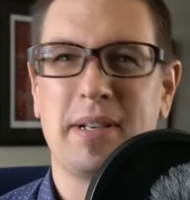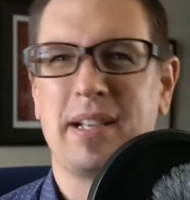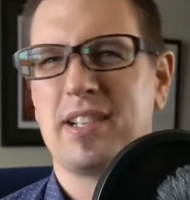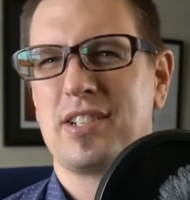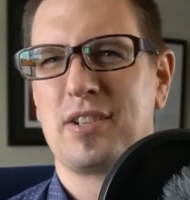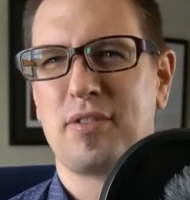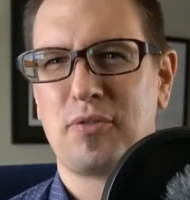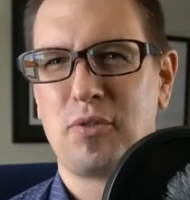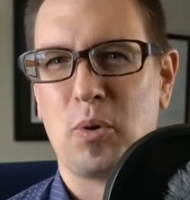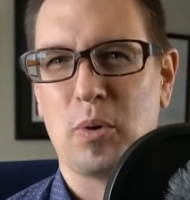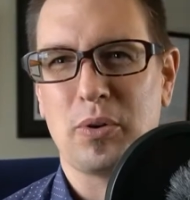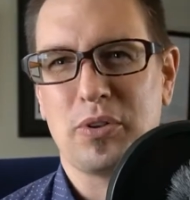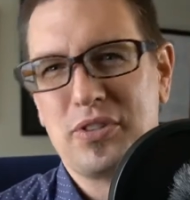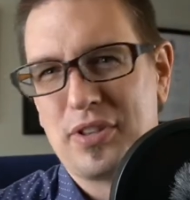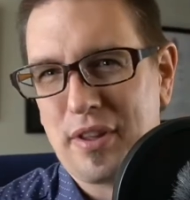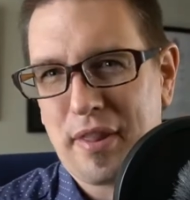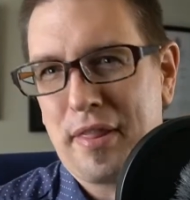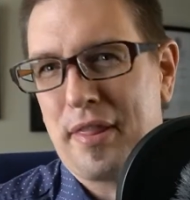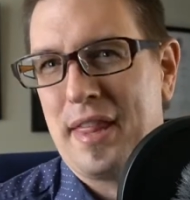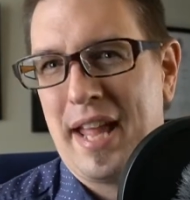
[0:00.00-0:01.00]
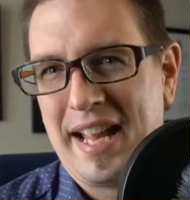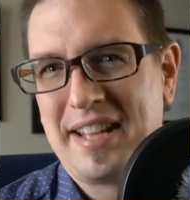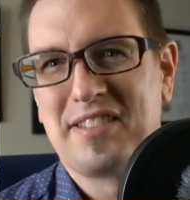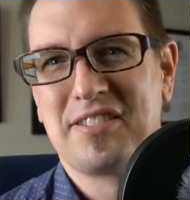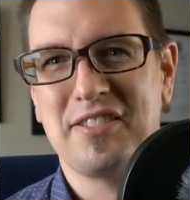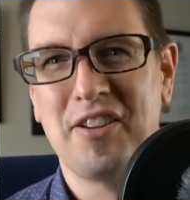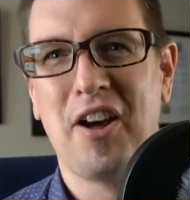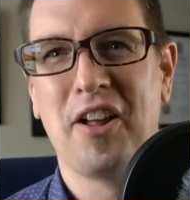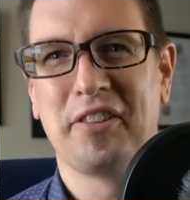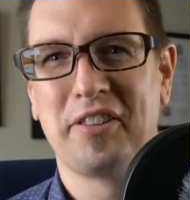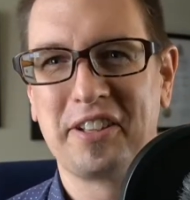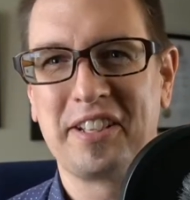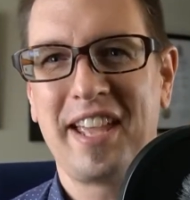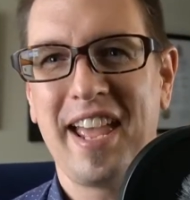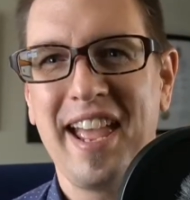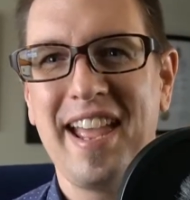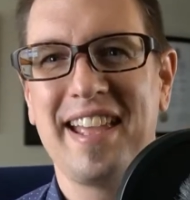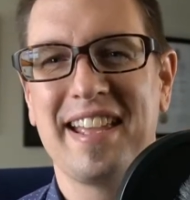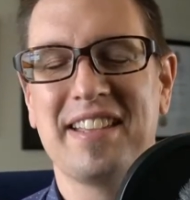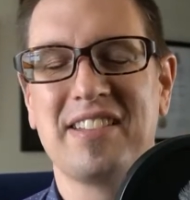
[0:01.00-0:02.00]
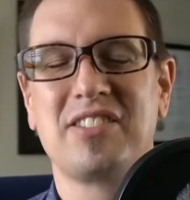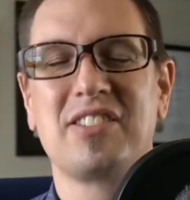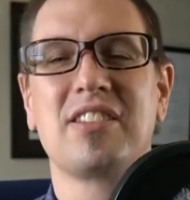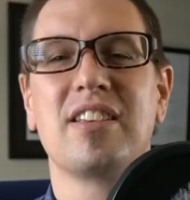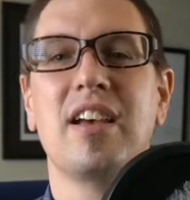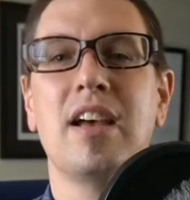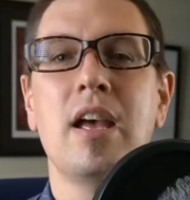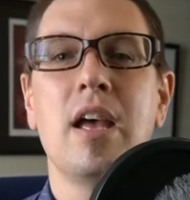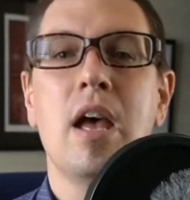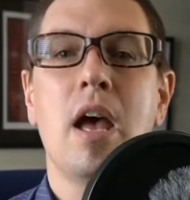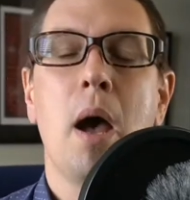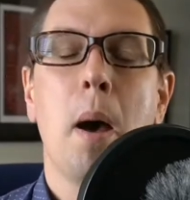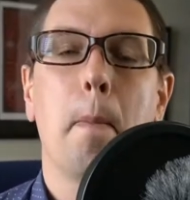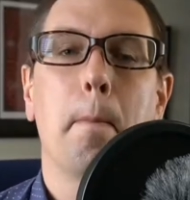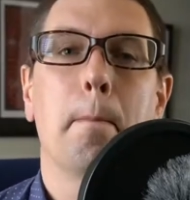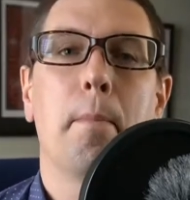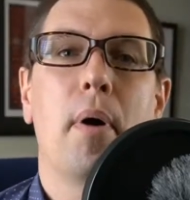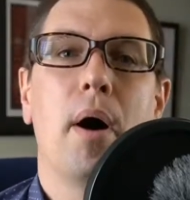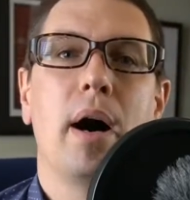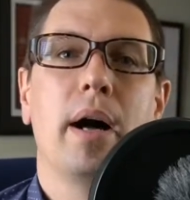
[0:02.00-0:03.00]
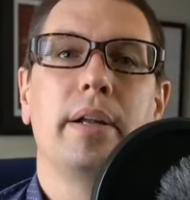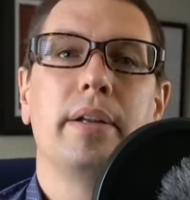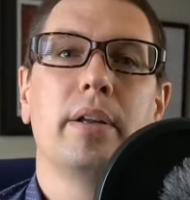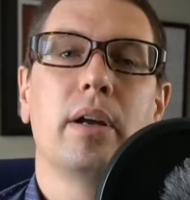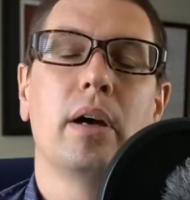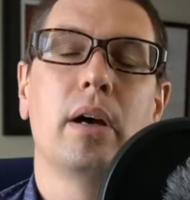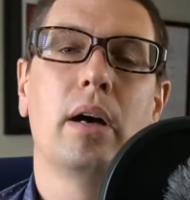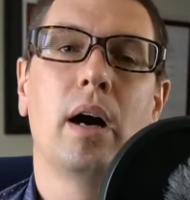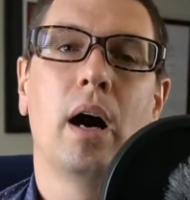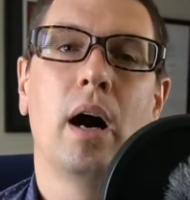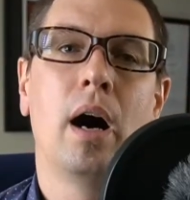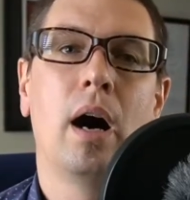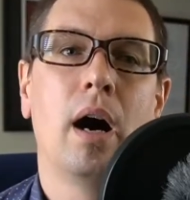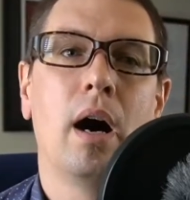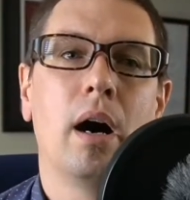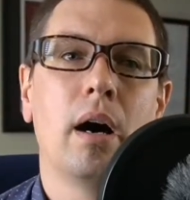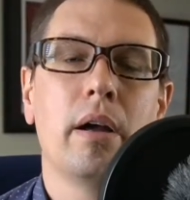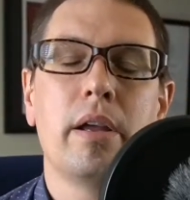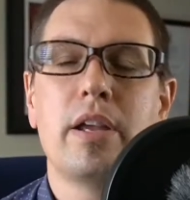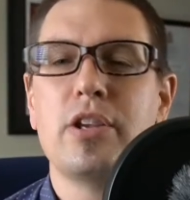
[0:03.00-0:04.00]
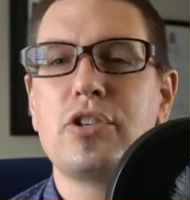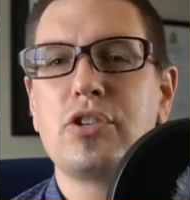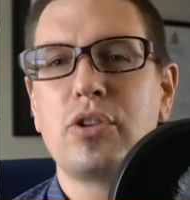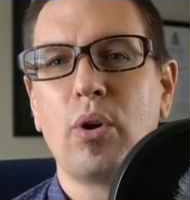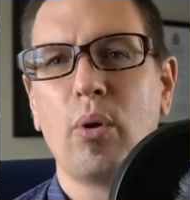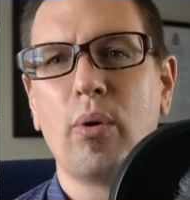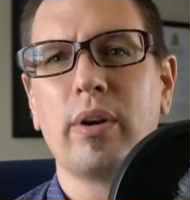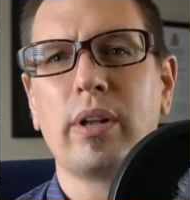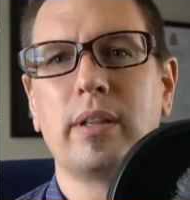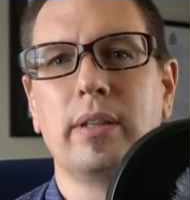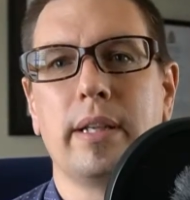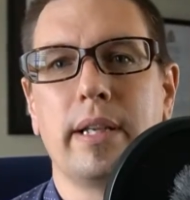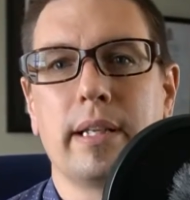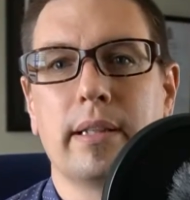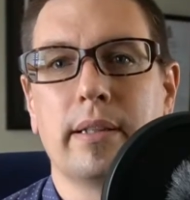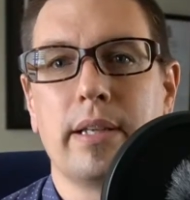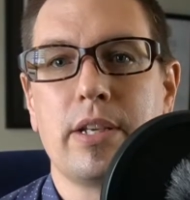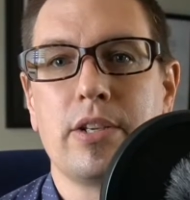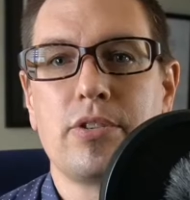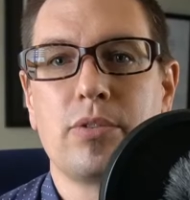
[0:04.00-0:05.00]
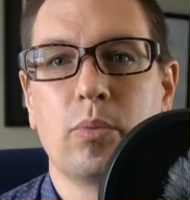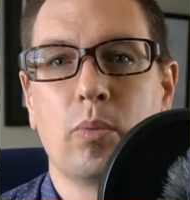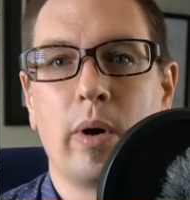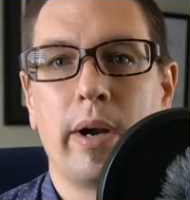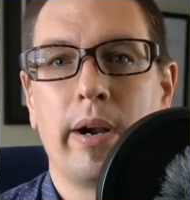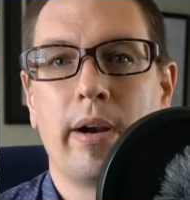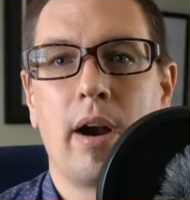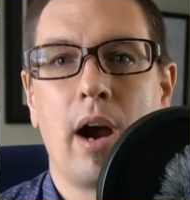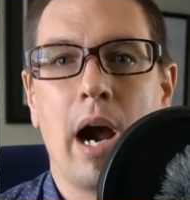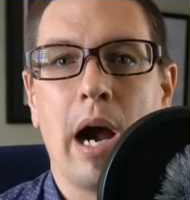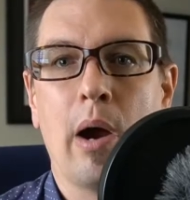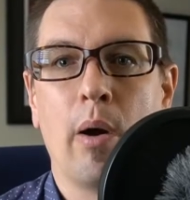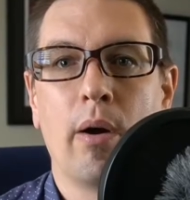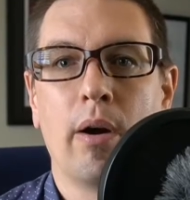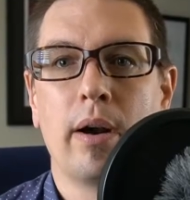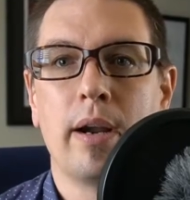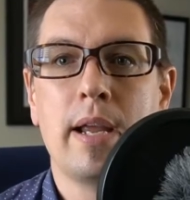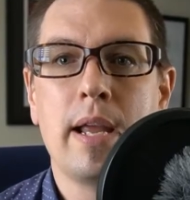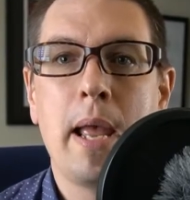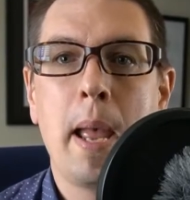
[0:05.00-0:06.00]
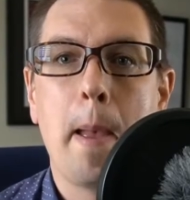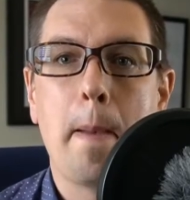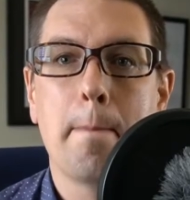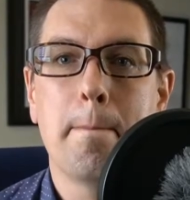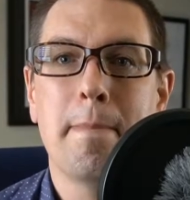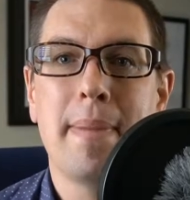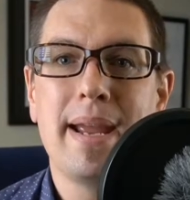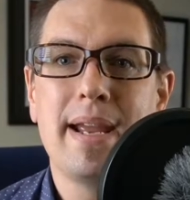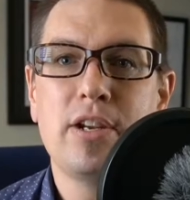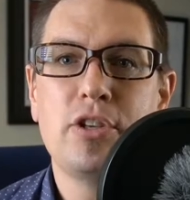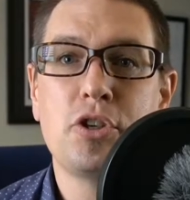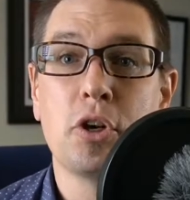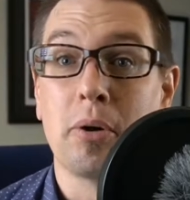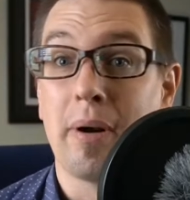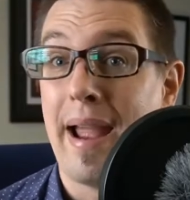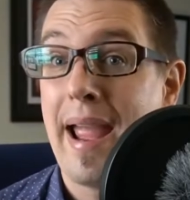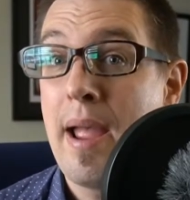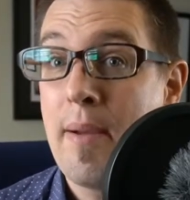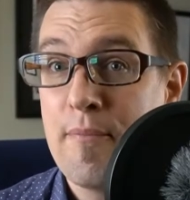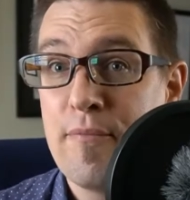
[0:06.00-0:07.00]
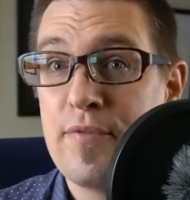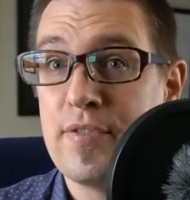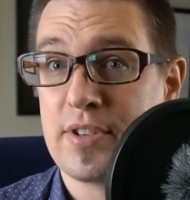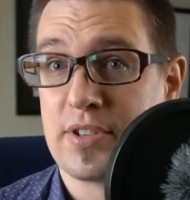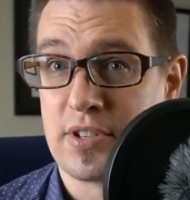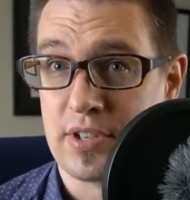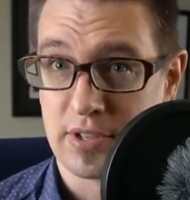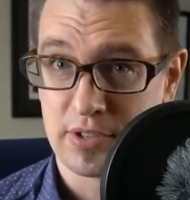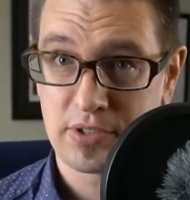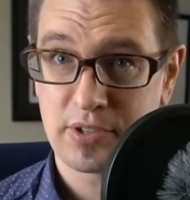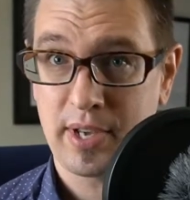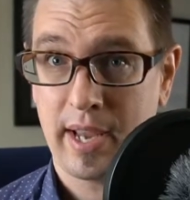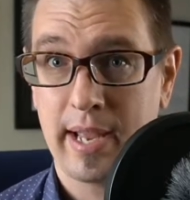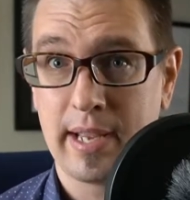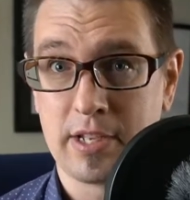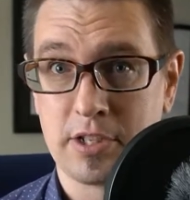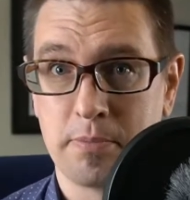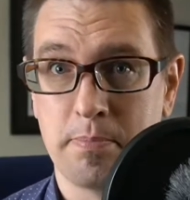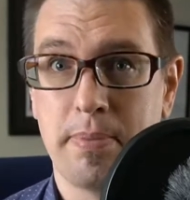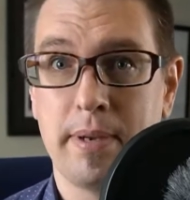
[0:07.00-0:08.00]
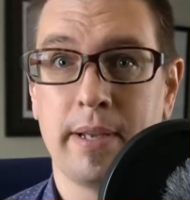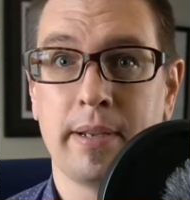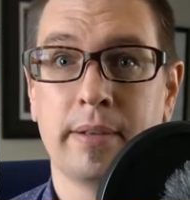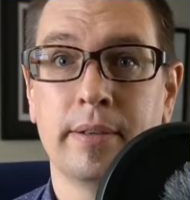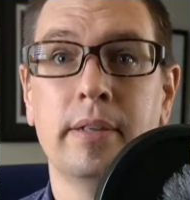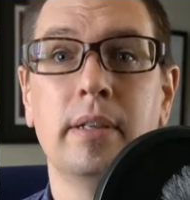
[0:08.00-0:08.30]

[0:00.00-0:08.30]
of course that's not the case. But historically, at least, where our major emphasis has been,